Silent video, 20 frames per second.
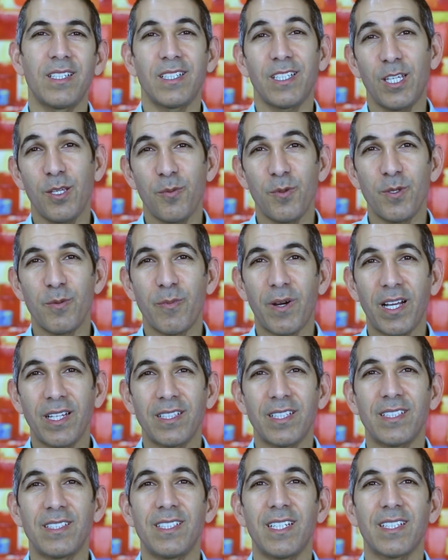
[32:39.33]
Keep in mind
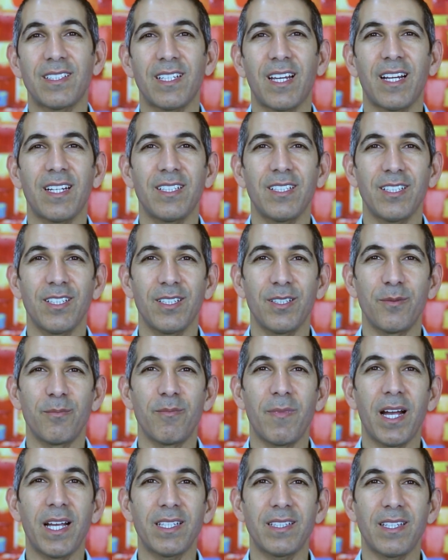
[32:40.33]
that the attacker
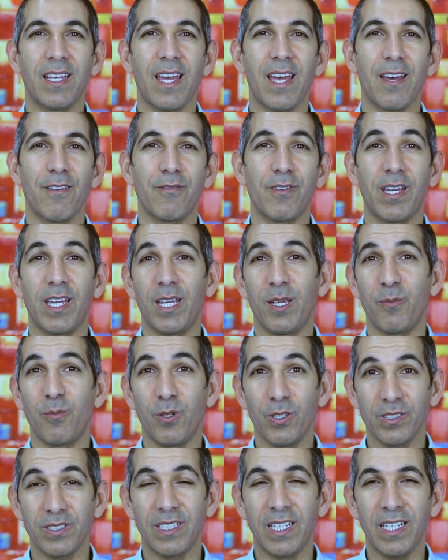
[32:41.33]
might have a
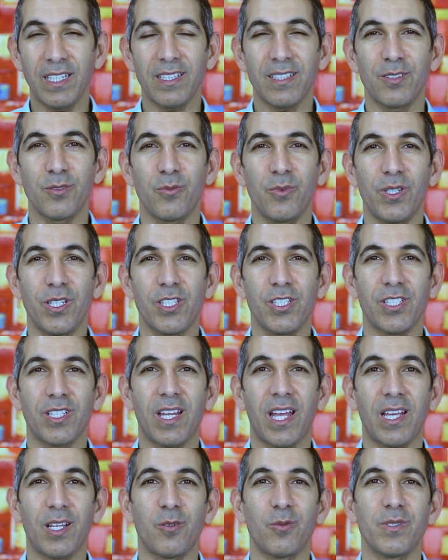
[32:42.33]
botnet, which,
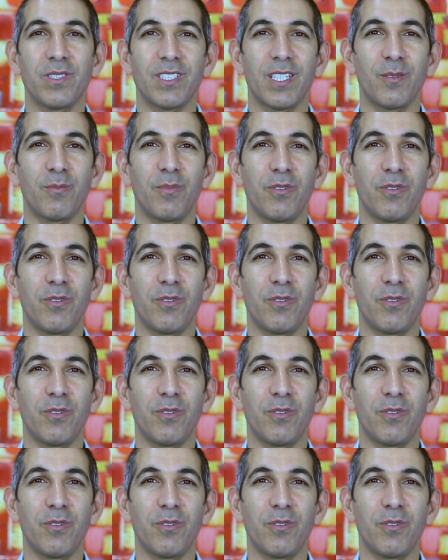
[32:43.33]
like we said